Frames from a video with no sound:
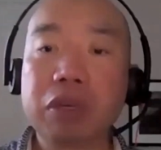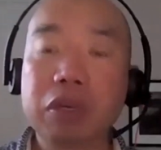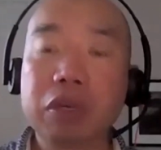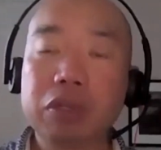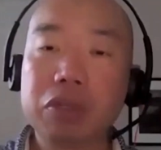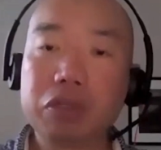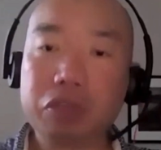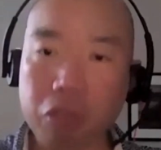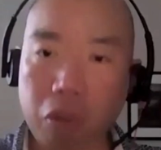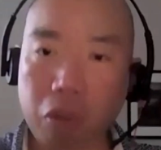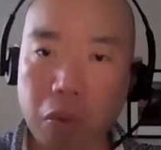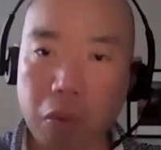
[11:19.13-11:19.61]

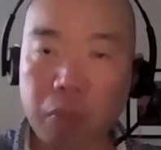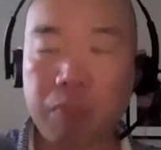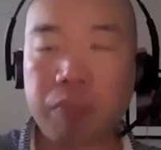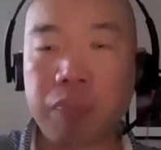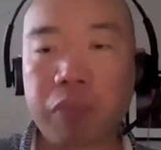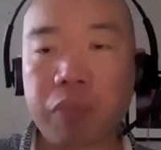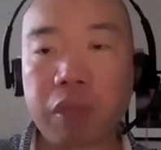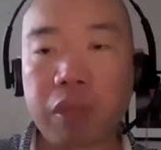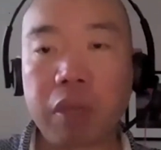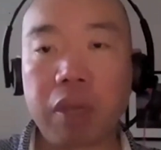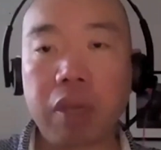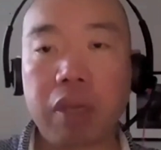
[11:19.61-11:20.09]
So
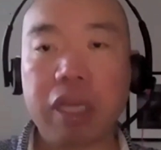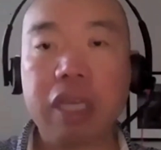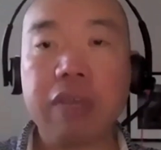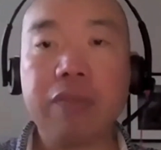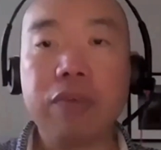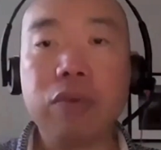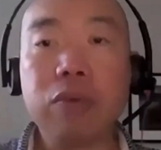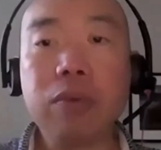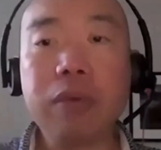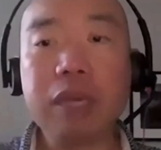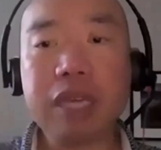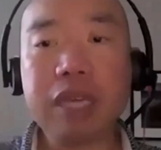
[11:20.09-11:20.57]

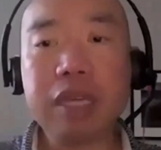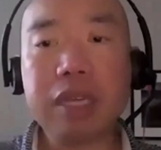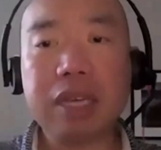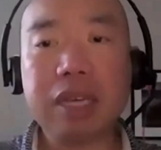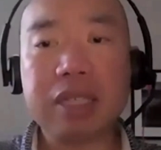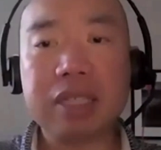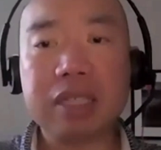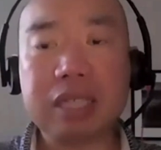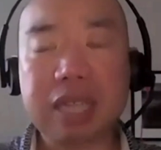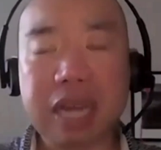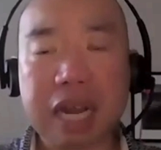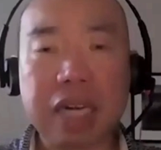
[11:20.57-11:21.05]
if you eat
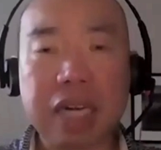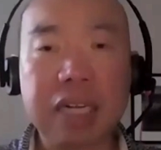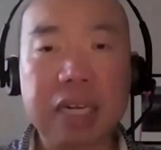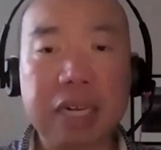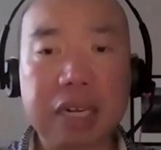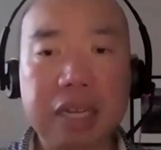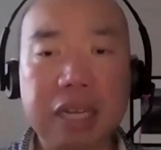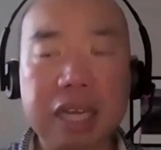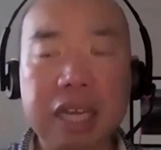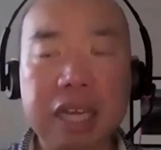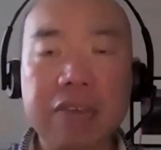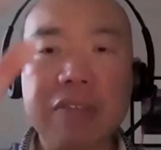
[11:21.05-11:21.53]

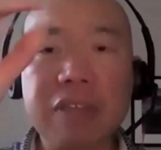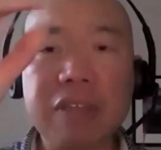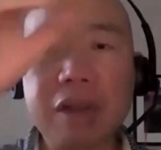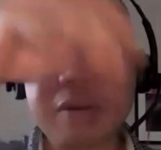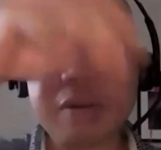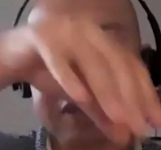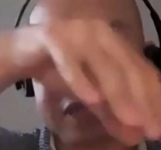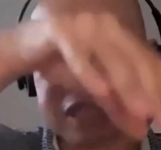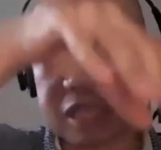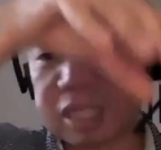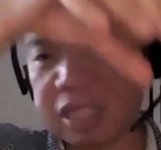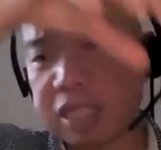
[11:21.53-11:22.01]
if there
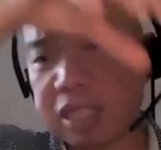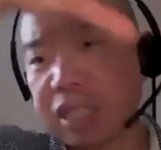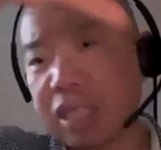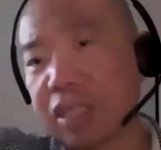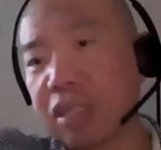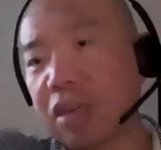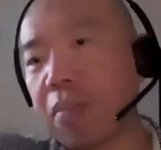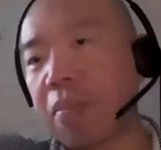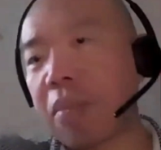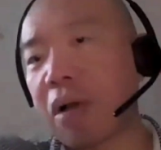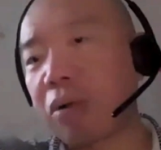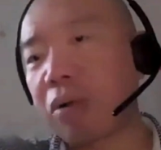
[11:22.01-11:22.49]
is a
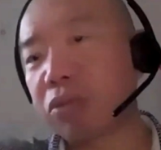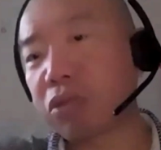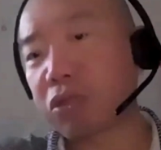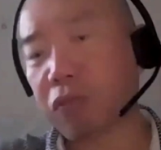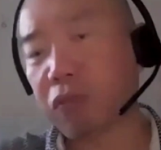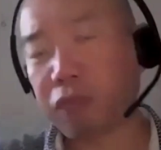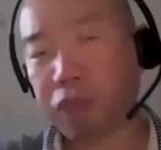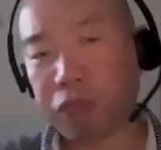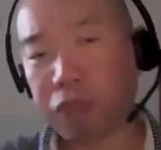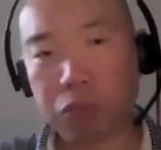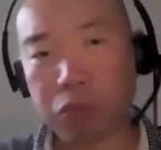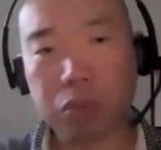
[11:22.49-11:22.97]
certain amount
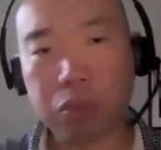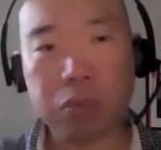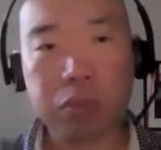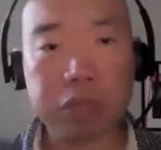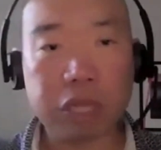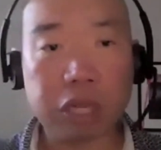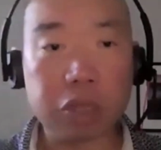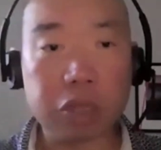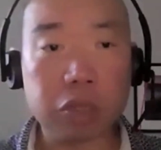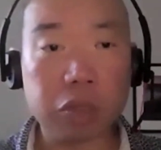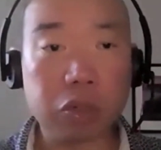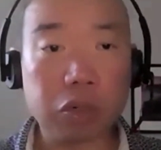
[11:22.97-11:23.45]
of food
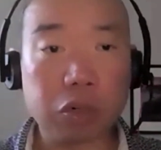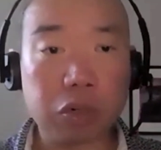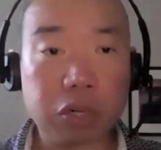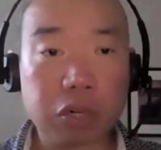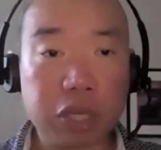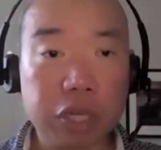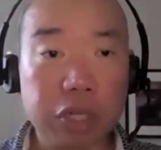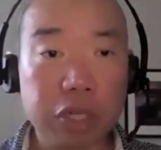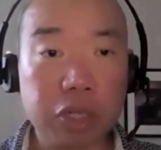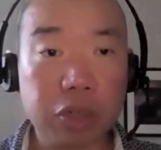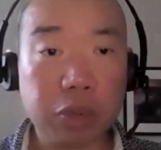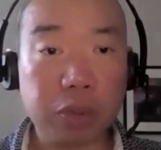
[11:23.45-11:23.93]
that you're going to
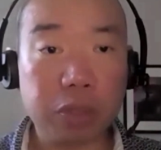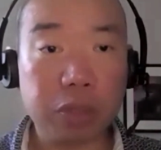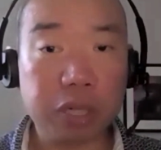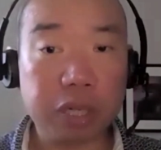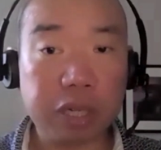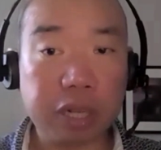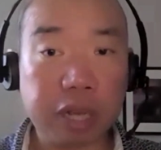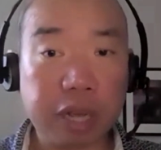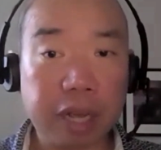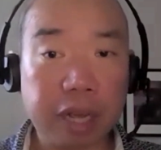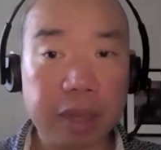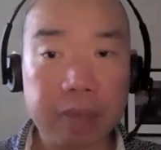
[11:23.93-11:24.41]
eat during the
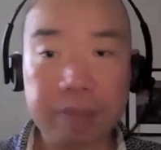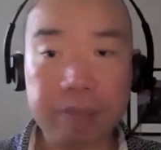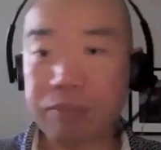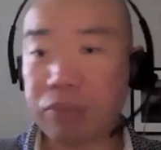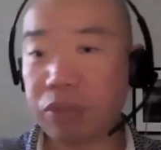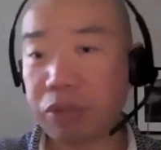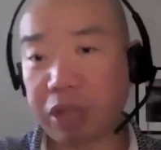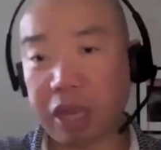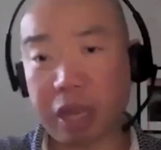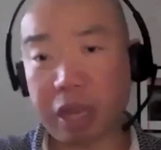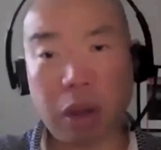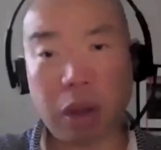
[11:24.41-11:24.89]
day,
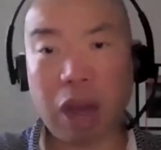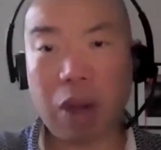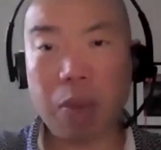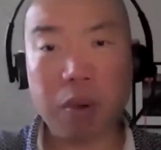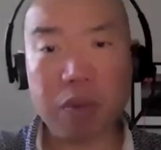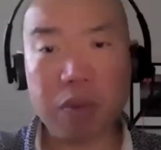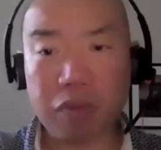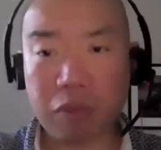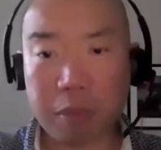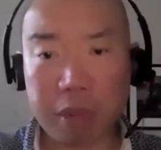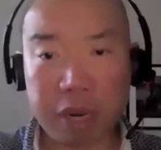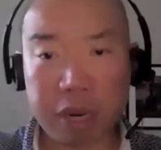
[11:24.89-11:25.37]
okay,
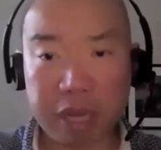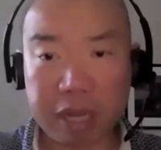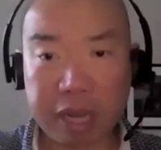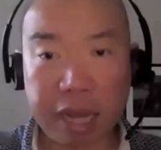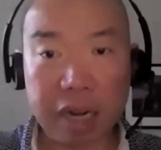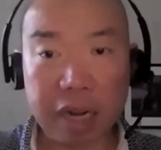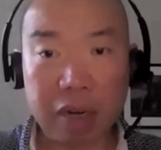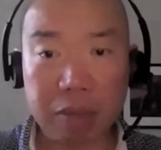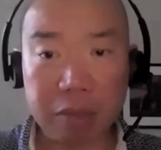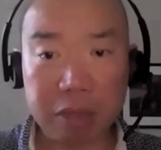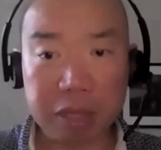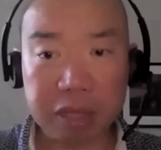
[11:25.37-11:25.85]
however many
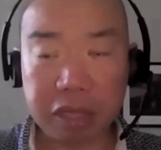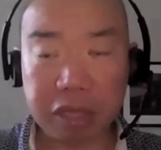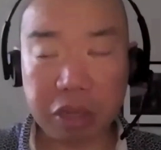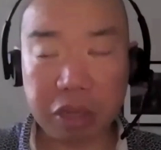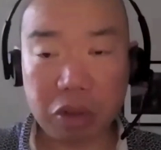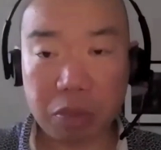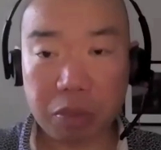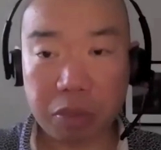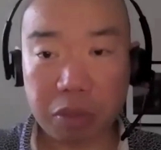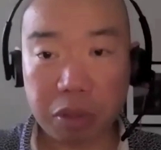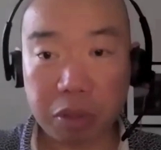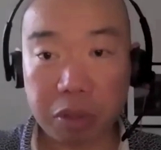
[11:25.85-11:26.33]
calories that you